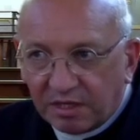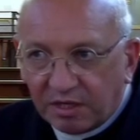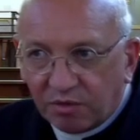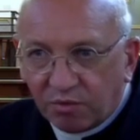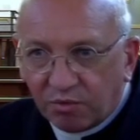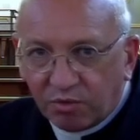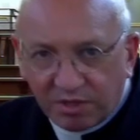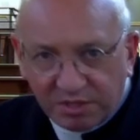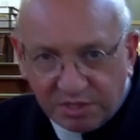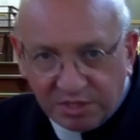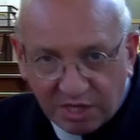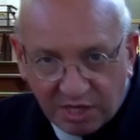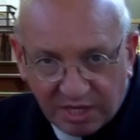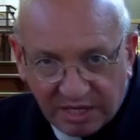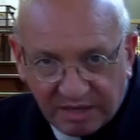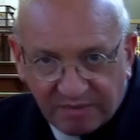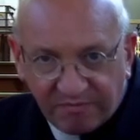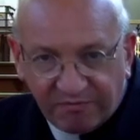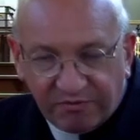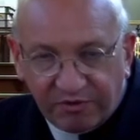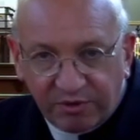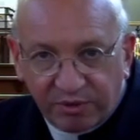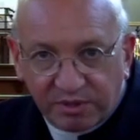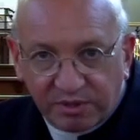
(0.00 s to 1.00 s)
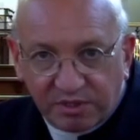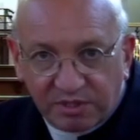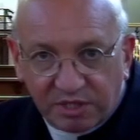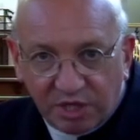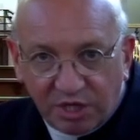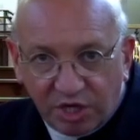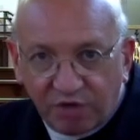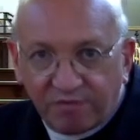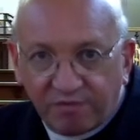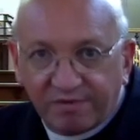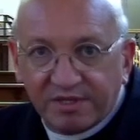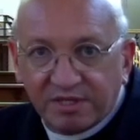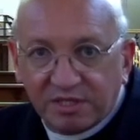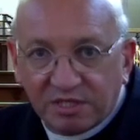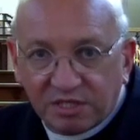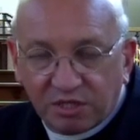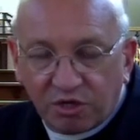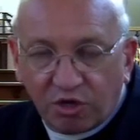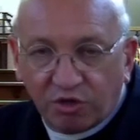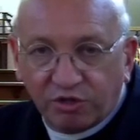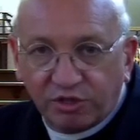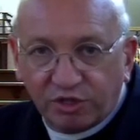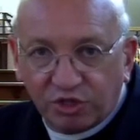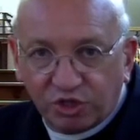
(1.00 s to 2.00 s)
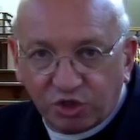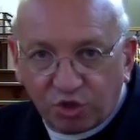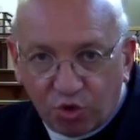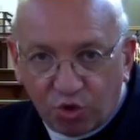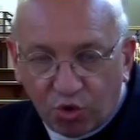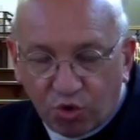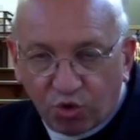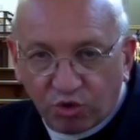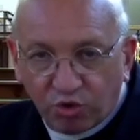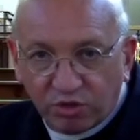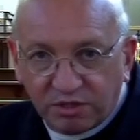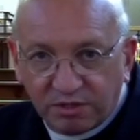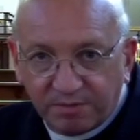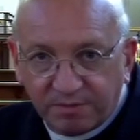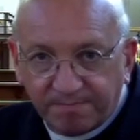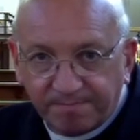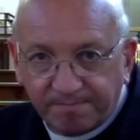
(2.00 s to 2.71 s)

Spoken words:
was her influence over the Scottish court.